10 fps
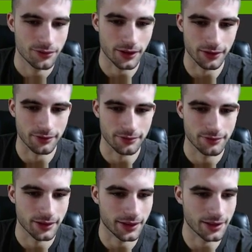If I can,
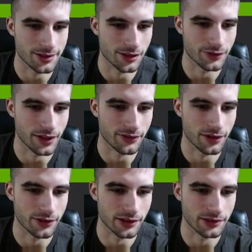I think he's
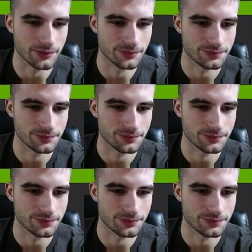3,500.